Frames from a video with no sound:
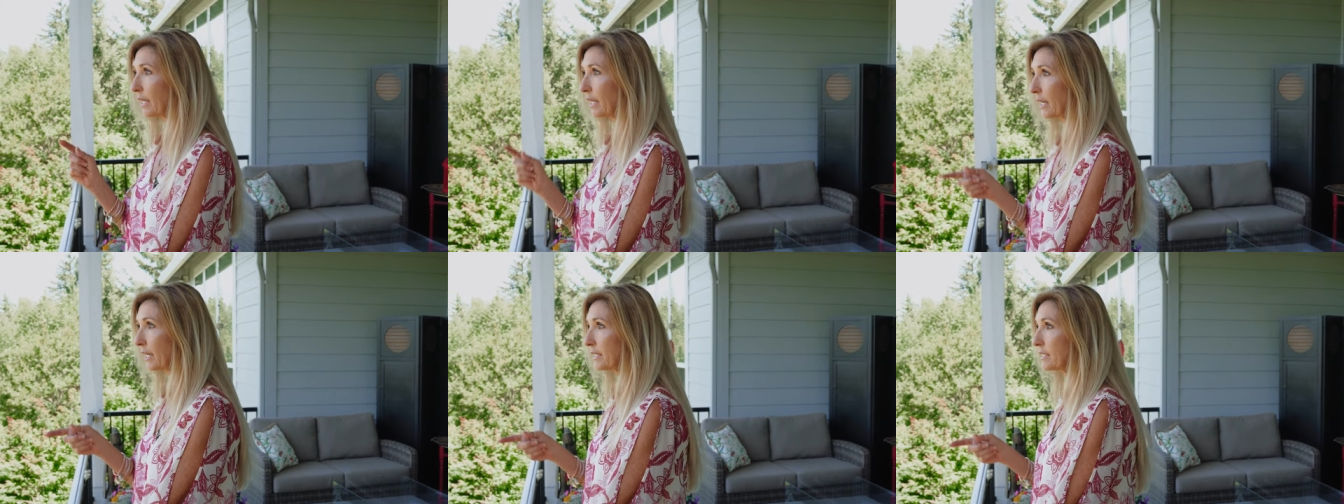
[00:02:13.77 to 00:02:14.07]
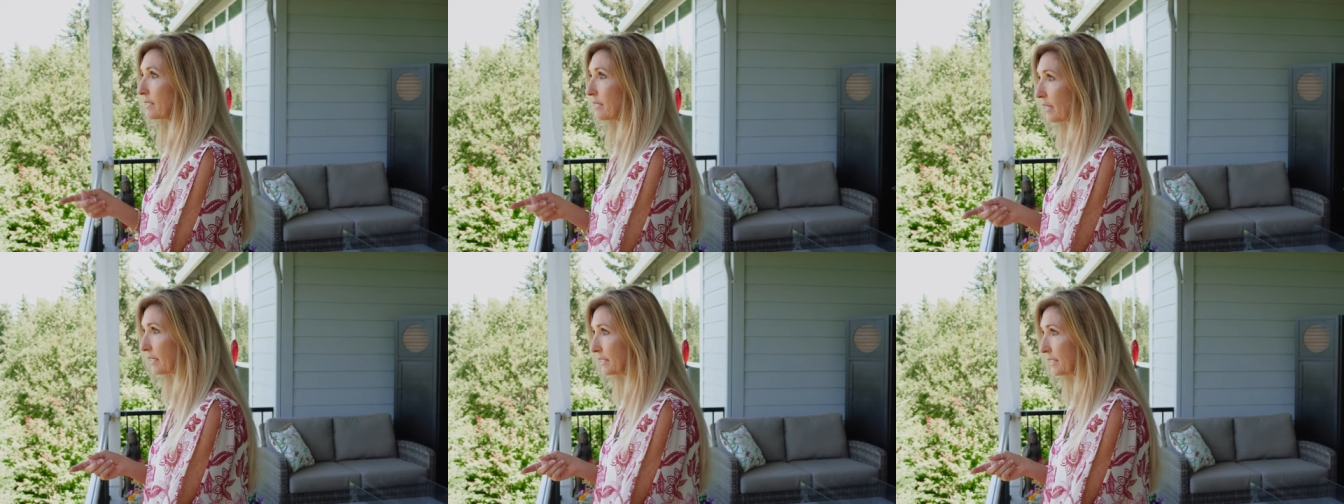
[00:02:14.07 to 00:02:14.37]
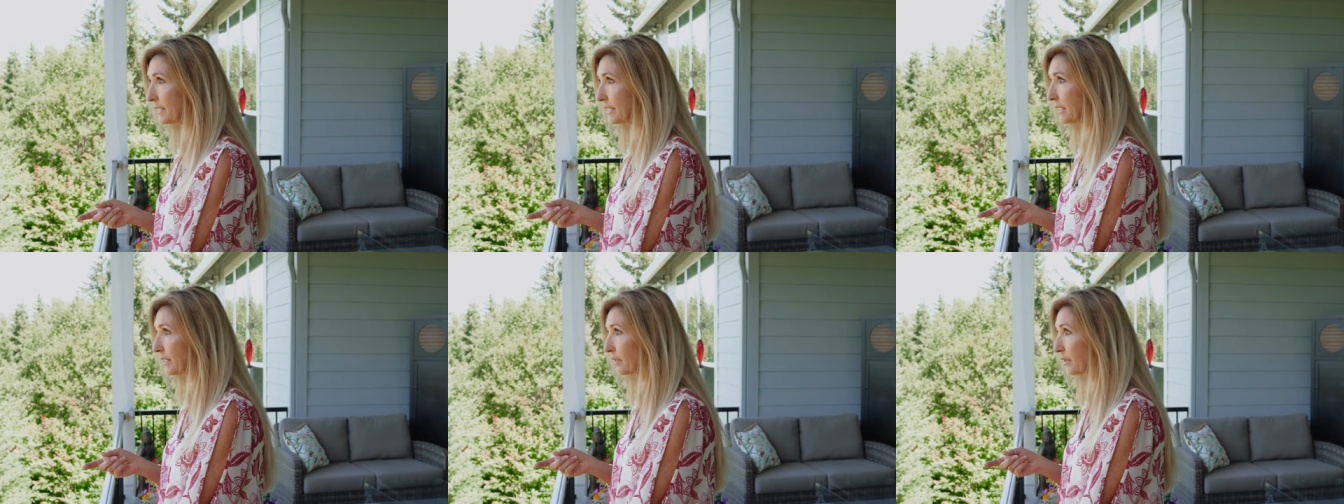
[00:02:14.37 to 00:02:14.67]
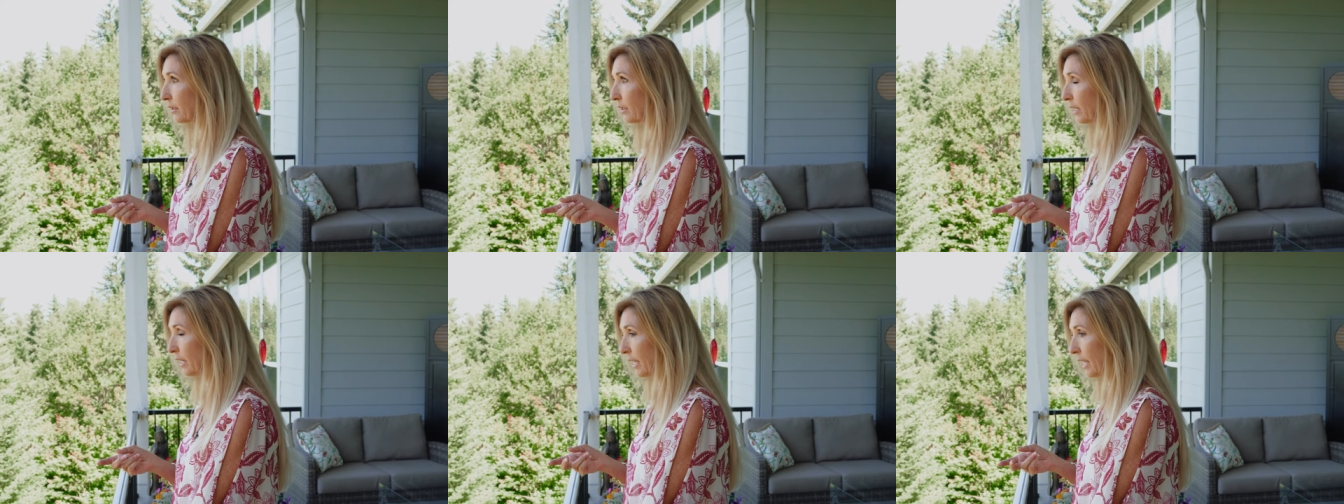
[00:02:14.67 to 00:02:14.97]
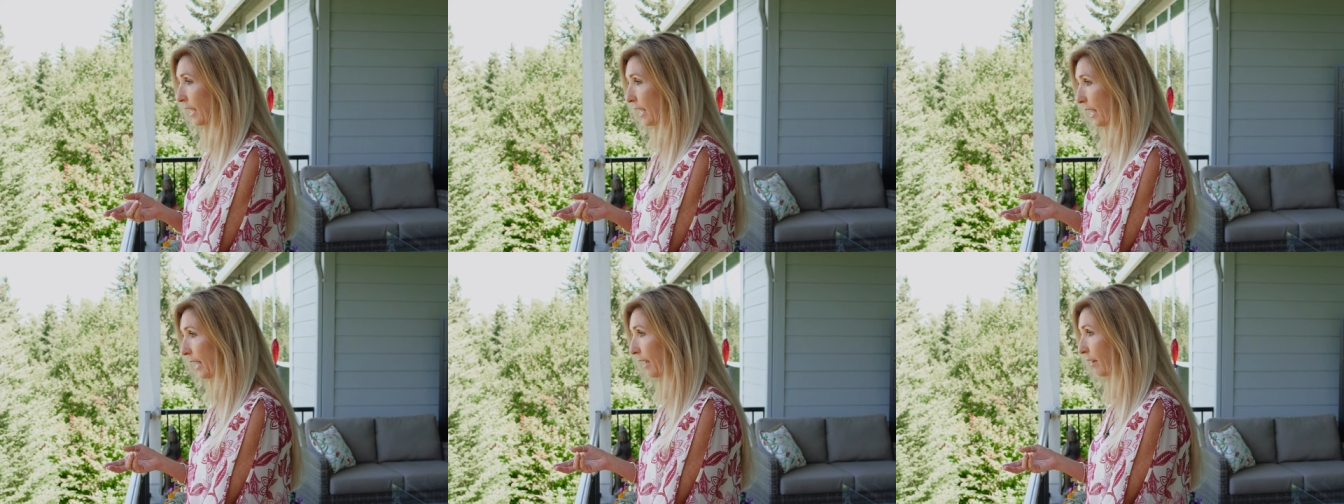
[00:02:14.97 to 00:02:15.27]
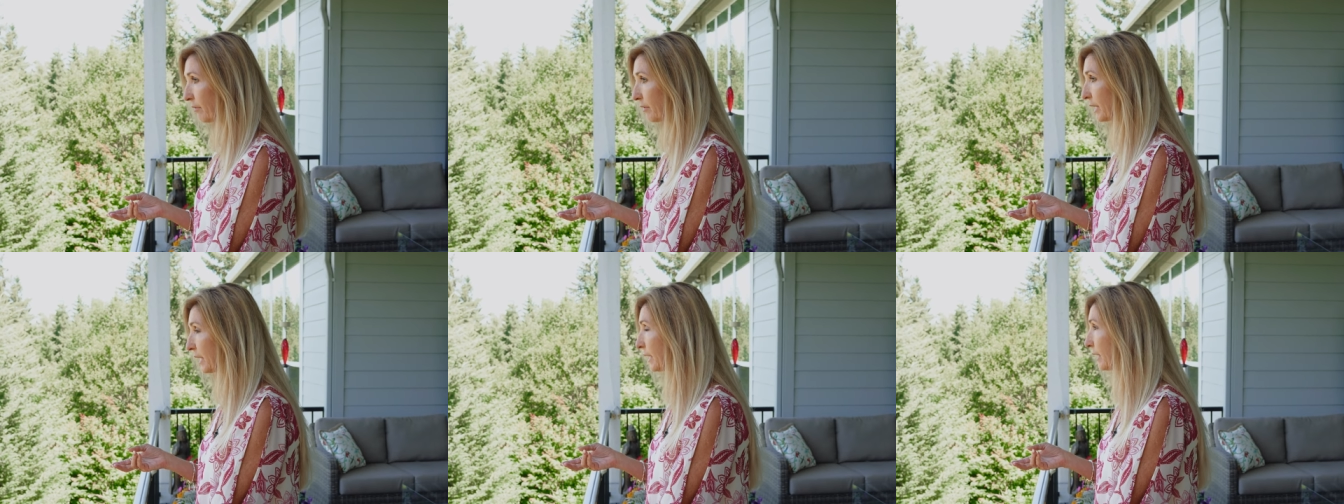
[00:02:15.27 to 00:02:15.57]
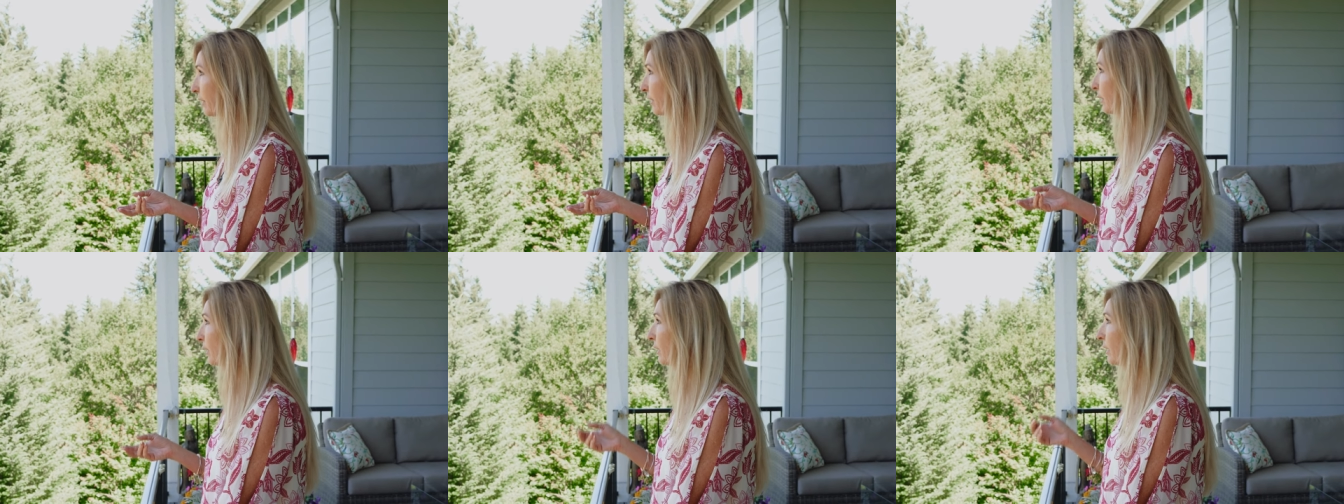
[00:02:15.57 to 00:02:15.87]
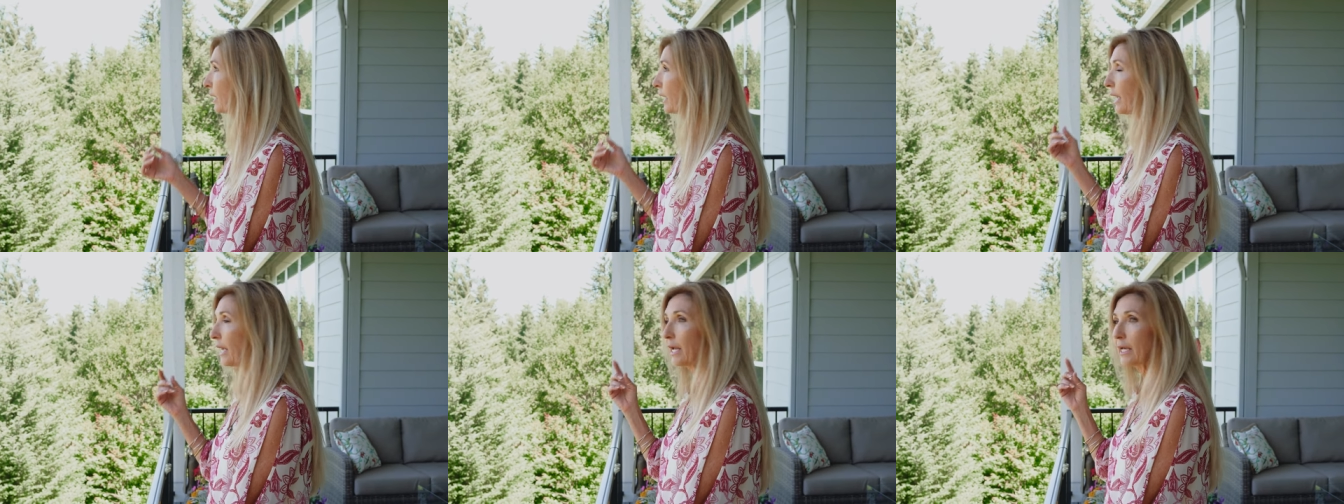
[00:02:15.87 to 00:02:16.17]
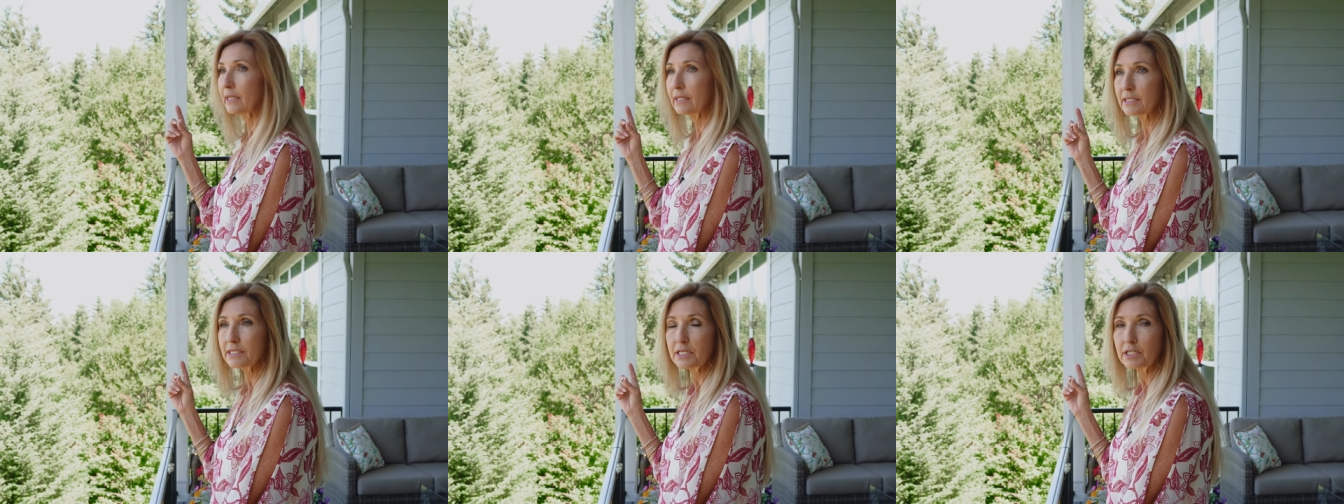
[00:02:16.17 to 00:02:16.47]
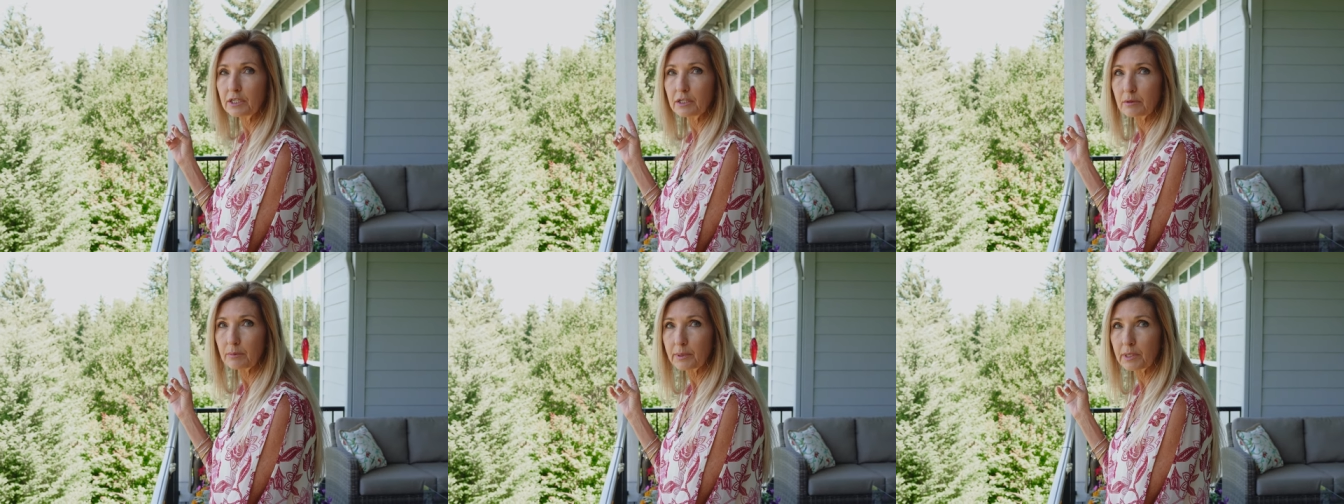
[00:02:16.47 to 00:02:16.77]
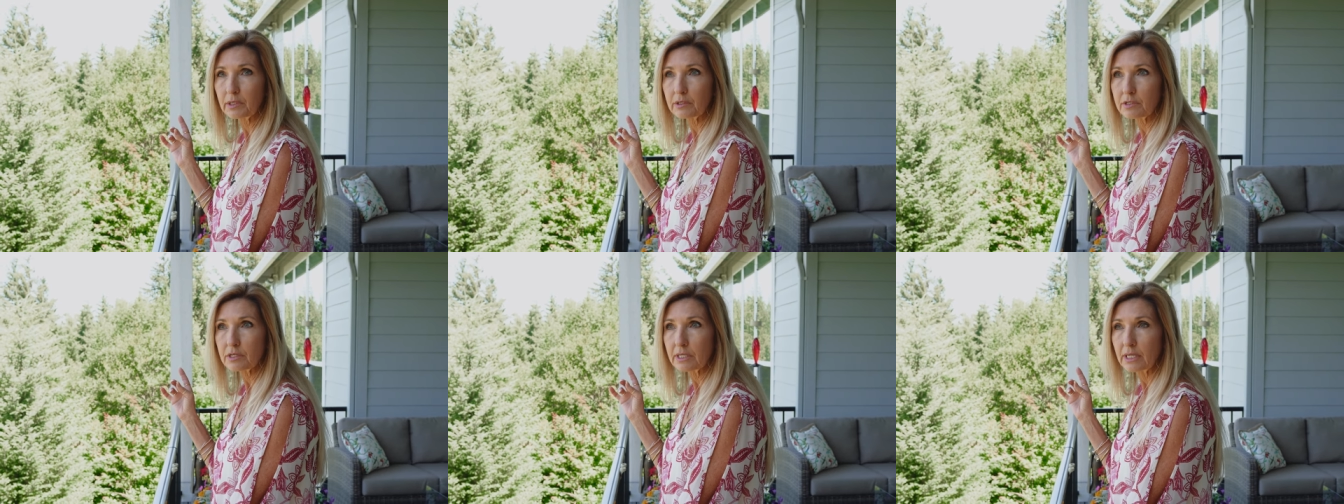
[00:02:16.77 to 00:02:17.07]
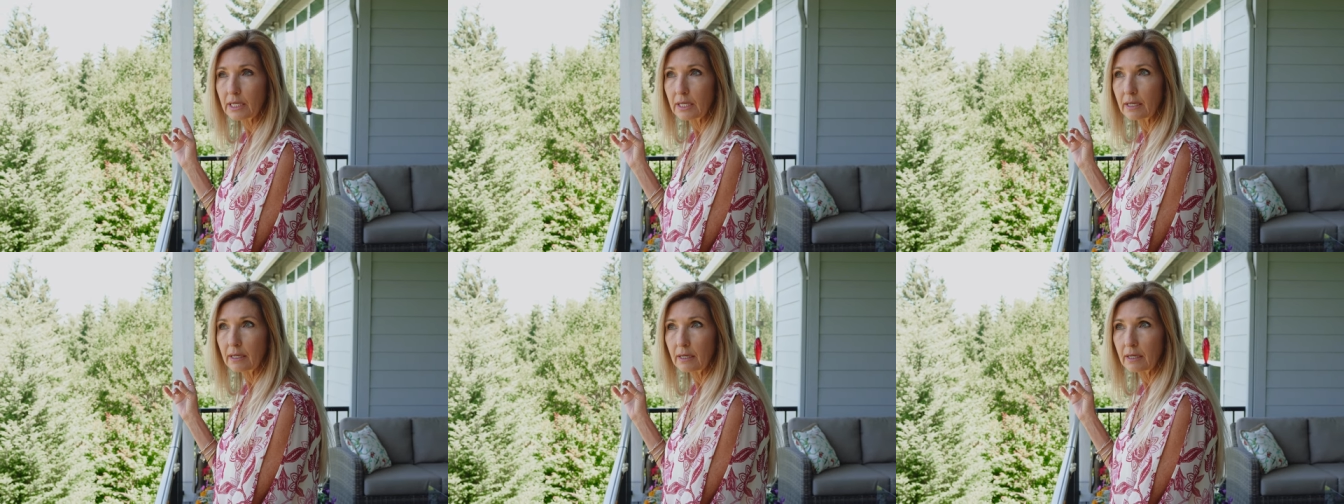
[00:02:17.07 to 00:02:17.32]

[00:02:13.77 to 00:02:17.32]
and I saw deer out here and listen to the birds.